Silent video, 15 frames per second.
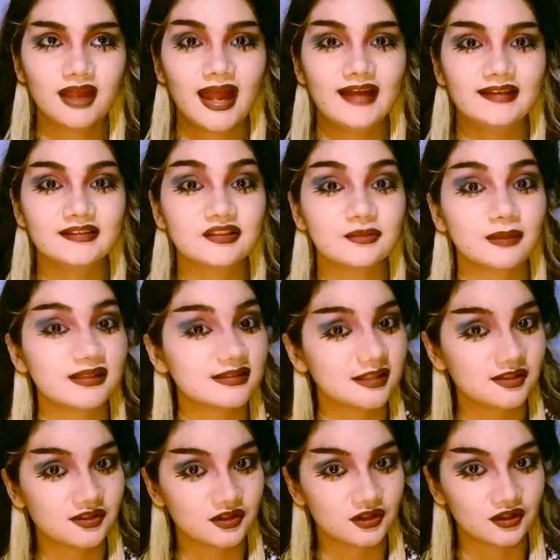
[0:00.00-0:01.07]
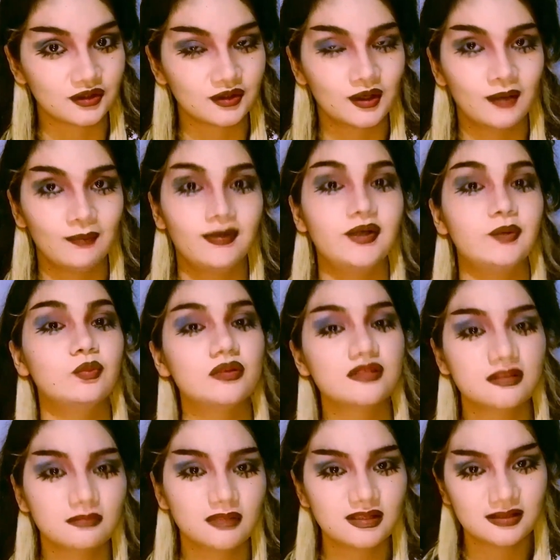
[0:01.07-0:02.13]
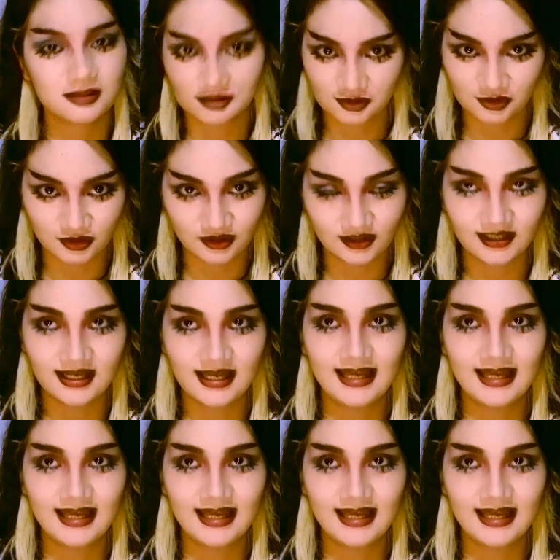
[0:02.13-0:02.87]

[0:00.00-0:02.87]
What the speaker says: and my sister, but it wasn't my sister,